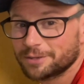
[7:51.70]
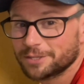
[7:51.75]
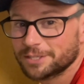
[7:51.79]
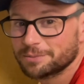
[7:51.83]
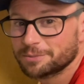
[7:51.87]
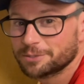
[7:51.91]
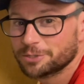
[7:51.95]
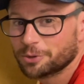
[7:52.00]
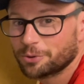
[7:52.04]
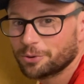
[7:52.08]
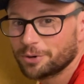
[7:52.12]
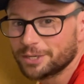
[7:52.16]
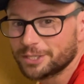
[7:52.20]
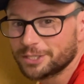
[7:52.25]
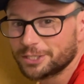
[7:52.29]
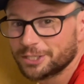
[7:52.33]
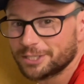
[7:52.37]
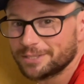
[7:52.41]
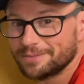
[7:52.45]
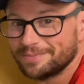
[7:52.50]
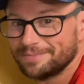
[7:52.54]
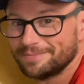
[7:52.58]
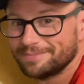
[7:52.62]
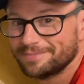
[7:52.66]
some
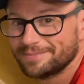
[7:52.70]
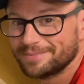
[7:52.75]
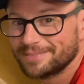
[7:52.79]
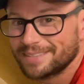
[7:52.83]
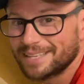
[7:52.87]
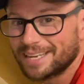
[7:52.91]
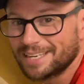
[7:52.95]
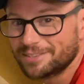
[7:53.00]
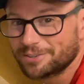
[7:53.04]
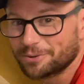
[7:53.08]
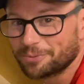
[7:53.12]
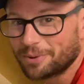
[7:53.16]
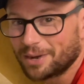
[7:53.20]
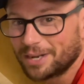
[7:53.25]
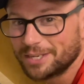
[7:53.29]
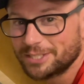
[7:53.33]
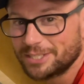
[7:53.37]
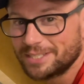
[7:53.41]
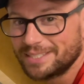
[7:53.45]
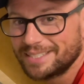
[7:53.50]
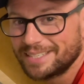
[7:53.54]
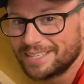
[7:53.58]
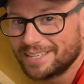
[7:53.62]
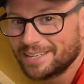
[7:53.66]
storage. Thanks for
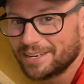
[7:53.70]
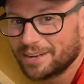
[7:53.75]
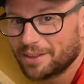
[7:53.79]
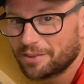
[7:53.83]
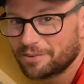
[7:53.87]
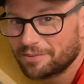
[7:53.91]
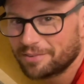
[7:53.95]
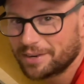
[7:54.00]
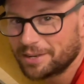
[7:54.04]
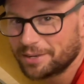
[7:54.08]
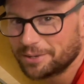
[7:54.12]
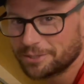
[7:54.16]
watching. See you in another video